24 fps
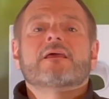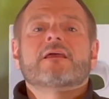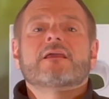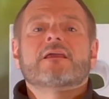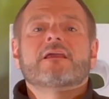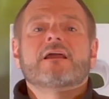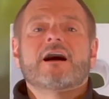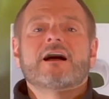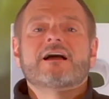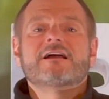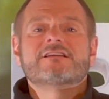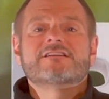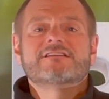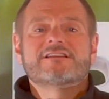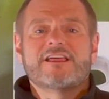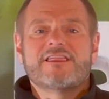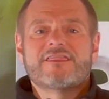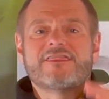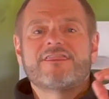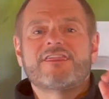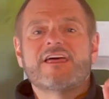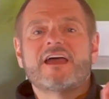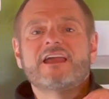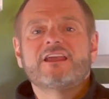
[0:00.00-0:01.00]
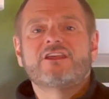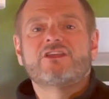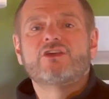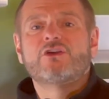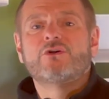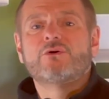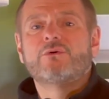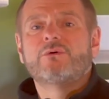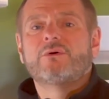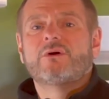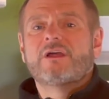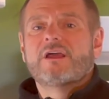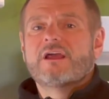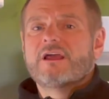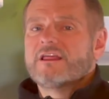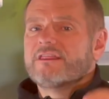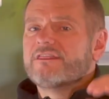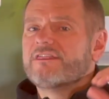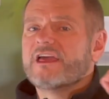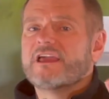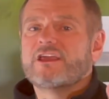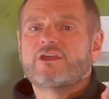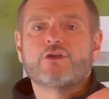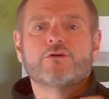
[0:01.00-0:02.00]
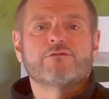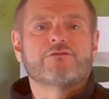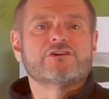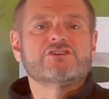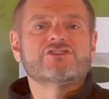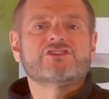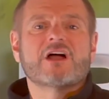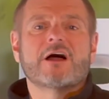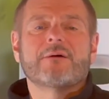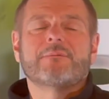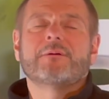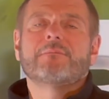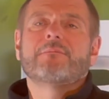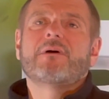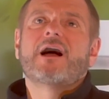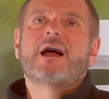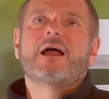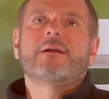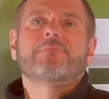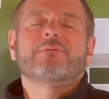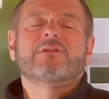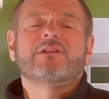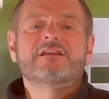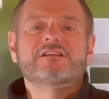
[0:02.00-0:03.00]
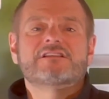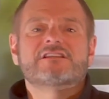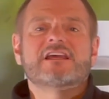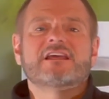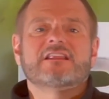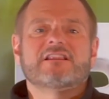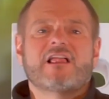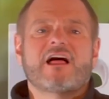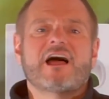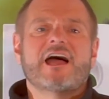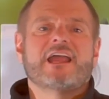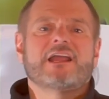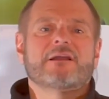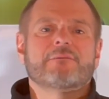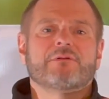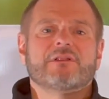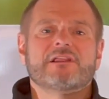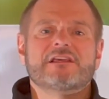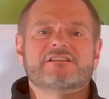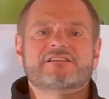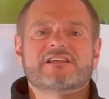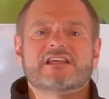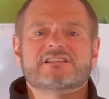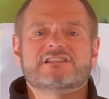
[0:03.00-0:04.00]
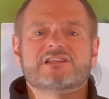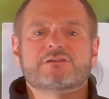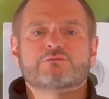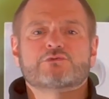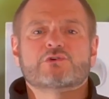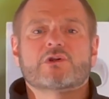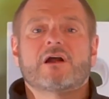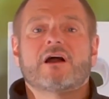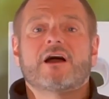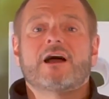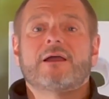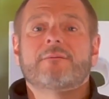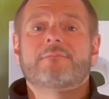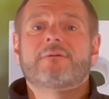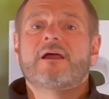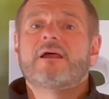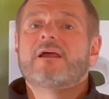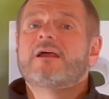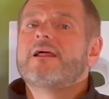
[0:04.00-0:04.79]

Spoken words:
guys, thank you for stopping by. Please hit like, please hit subscribe.